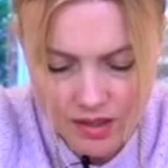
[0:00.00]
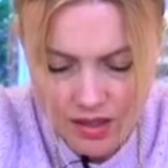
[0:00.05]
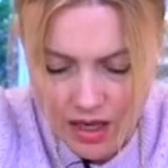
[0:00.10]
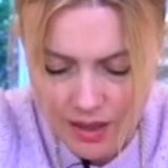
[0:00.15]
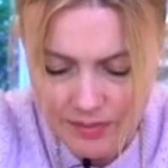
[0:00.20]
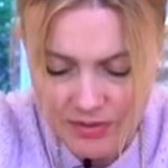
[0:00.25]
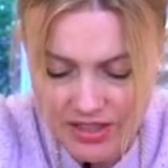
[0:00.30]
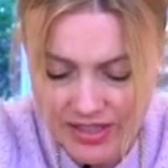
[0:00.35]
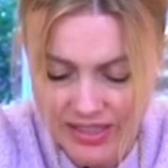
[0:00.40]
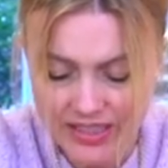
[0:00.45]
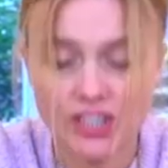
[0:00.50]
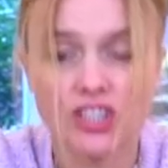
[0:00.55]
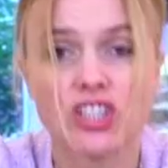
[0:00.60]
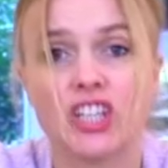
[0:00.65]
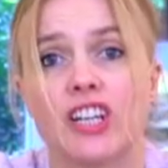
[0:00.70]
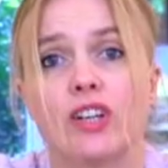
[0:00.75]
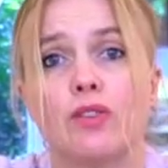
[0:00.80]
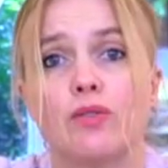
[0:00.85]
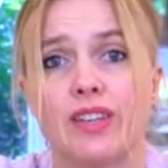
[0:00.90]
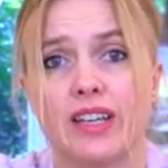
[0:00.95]
I'm just going to
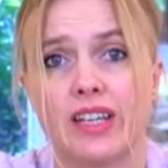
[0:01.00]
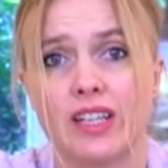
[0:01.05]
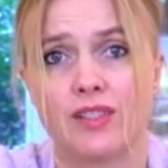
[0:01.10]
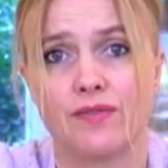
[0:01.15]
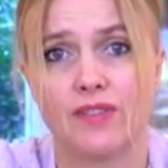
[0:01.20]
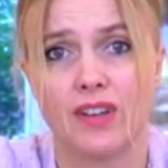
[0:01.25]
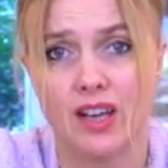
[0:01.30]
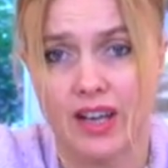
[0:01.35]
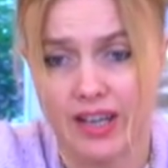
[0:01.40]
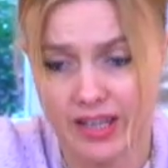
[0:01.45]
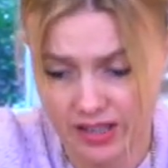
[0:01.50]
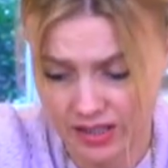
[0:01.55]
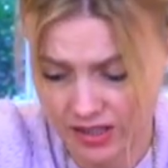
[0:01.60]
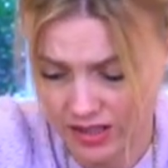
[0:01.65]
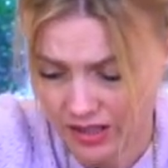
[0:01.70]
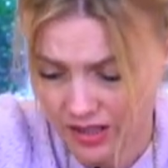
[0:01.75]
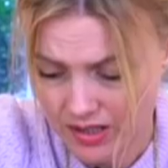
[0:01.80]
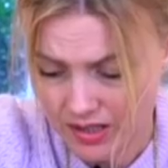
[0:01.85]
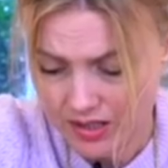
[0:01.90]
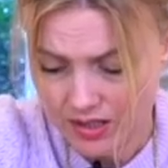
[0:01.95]
chill this for like
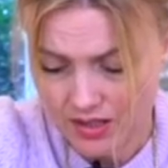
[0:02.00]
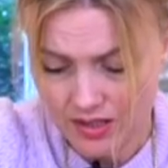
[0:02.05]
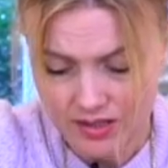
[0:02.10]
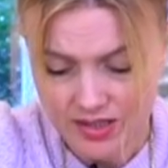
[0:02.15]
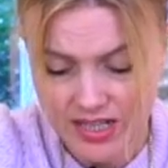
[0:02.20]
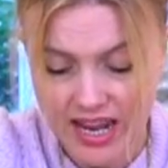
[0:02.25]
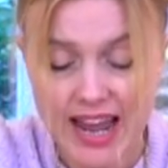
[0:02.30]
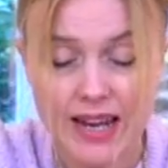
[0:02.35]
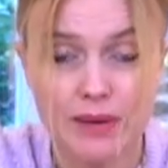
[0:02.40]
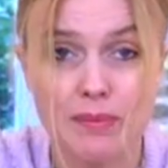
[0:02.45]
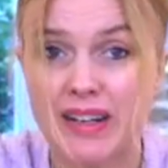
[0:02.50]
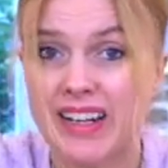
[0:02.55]
10